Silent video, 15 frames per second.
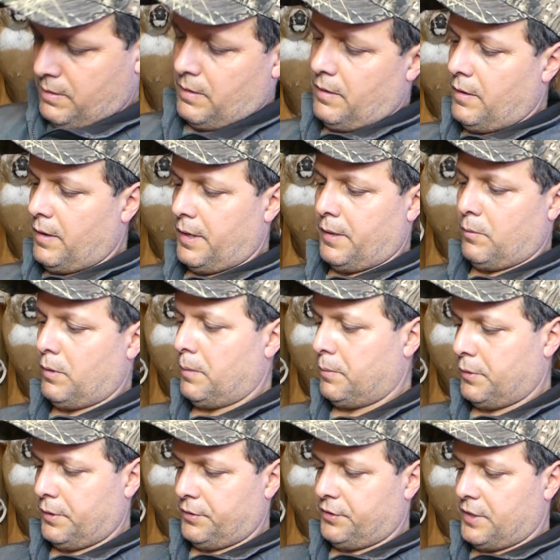Alright, I want to
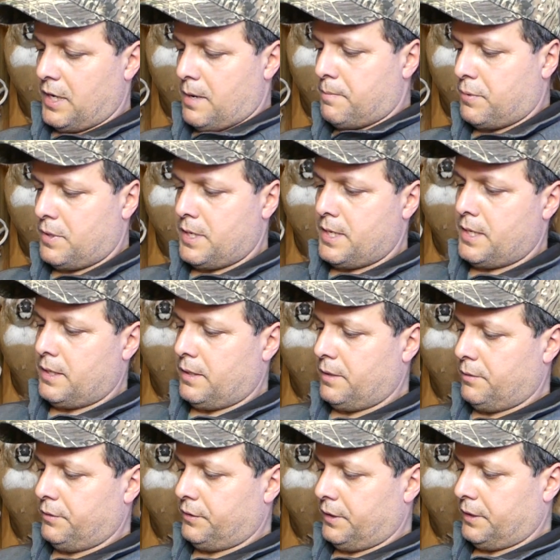put a stopper knot. I
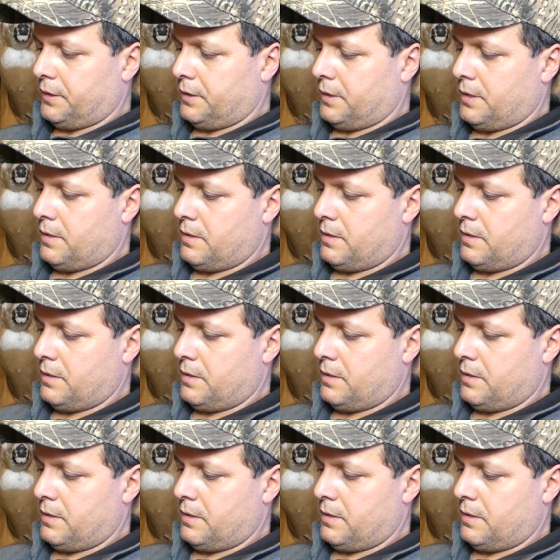always like to